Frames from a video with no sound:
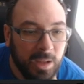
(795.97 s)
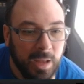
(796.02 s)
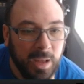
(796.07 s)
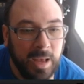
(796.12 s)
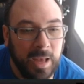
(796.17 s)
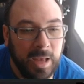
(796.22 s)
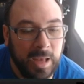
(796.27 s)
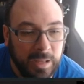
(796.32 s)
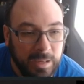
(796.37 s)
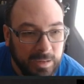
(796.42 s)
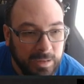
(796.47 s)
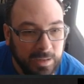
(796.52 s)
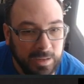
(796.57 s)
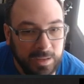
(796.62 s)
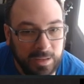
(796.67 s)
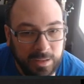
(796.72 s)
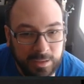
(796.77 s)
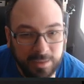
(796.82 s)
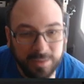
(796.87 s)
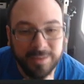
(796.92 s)
And
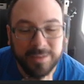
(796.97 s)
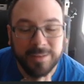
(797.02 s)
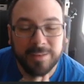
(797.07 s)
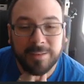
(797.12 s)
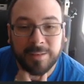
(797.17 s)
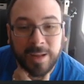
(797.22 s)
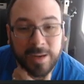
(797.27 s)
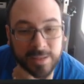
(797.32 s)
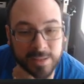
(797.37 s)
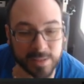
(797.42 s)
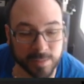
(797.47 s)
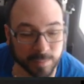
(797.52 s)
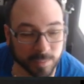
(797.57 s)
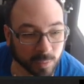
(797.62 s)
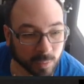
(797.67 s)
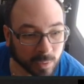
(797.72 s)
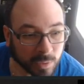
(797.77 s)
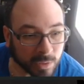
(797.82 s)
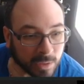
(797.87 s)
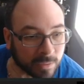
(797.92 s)
that has
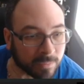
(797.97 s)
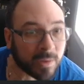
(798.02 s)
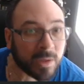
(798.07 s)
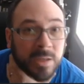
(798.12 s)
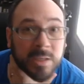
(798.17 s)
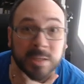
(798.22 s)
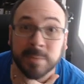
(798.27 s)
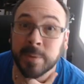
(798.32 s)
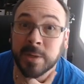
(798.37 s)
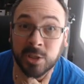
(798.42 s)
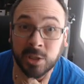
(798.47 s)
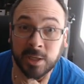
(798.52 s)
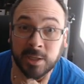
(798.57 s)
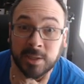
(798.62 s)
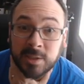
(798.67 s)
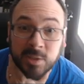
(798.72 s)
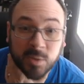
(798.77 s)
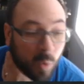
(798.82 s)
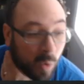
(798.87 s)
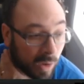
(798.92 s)
been really fun, especially
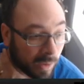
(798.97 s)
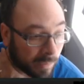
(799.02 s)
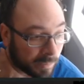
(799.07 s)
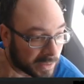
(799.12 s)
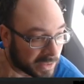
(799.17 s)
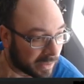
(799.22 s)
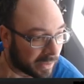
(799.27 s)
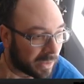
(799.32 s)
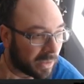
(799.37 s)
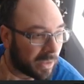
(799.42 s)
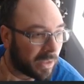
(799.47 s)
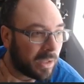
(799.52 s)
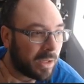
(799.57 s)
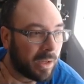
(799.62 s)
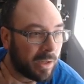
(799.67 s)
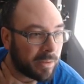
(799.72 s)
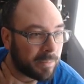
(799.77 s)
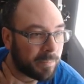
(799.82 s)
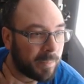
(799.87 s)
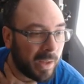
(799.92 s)
against swarms.
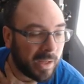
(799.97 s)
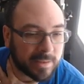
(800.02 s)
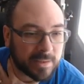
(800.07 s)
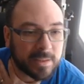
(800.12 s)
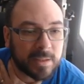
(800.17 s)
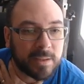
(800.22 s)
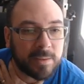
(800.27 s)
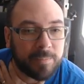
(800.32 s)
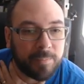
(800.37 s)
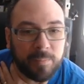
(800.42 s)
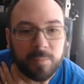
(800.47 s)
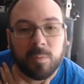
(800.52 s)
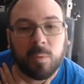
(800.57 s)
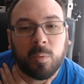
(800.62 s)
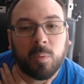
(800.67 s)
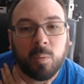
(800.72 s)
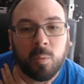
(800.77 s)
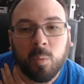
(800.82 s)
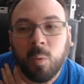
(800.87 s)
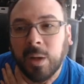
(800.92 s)
But
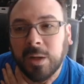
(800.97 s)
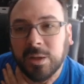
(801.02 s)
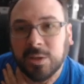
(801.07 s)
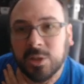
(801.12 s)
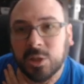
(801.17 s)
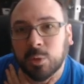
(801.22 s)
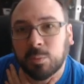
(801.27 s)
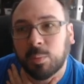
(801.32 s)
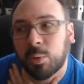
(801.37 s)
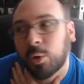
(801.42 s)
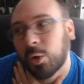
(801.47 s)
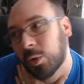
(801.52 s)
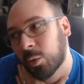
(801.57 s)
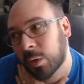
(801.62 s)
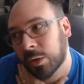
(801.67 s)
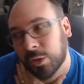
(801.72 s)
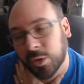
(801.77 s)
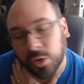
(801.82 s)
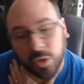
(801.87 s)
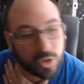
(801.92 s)
what do you put
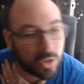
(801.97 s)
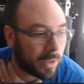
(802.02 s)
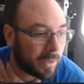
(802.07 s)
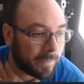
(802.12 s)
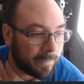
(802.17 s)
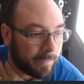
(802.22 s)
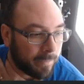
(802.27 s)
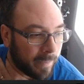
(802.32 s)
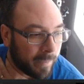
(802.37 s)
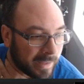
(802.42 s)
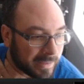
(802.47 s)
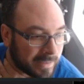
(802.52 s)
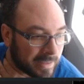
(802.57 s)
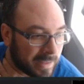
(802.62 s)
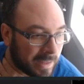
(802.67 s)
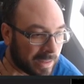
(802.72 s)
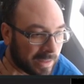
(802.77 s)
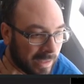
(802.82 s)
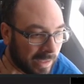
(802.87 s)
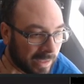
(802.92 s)
with her? That's the
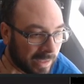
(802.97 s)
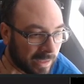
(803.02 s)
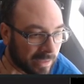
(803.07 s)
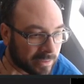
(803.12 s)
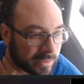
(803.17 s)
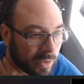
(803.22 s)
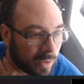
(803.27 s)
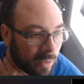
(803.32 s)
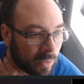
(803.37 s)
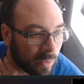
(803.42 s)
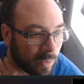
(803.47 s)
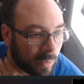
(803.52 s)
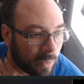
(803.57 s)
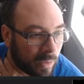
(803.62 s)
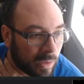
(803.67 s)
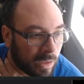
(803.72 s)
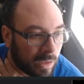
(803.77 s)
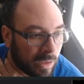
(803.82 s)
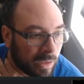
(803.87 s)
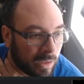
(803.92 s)
thing.
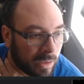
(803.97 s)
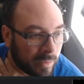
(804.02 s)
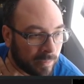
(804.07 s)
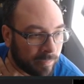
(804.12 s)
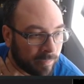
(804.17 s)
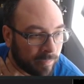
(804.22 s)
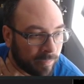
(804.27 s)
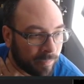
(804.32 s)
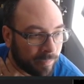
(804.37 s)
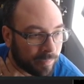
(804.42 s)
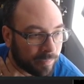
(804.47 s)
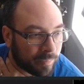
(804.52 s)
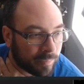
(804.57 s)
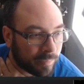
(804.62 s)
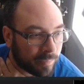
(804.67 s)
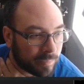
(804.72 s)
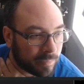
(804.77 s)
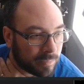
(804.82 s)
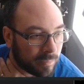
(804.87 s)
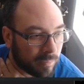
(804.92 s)
So
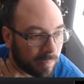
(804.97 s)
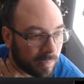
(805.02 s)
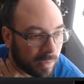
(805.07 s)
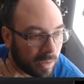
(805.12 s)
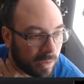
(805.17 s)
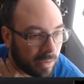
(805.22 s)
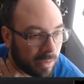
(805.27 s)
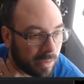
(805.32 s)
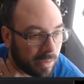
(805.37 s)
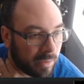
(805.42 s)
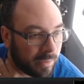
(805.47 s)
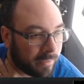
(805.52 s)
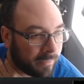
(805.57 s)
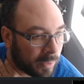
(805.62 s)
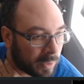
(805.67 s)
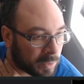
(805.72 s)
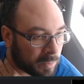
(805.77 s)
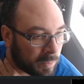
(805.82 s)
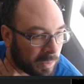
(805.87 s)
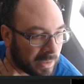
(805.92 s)

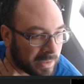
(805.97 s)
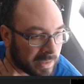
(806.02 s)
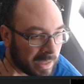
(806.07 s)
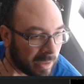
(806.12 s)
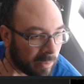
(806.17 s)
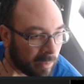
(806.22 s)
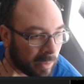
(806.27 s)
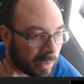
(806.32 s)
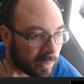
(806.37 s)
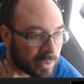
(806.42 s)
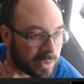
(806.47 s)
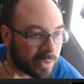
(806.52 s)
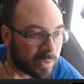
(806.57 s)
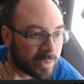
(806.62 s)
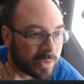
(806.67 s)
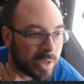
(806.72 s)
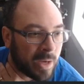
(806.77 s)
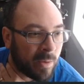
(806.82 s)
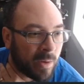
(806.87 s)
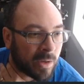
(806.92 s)
first place I went was Luke
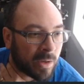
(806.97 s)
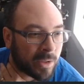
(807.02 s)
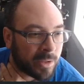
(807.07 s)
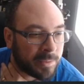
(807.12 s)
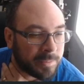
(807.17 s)
Skywalker.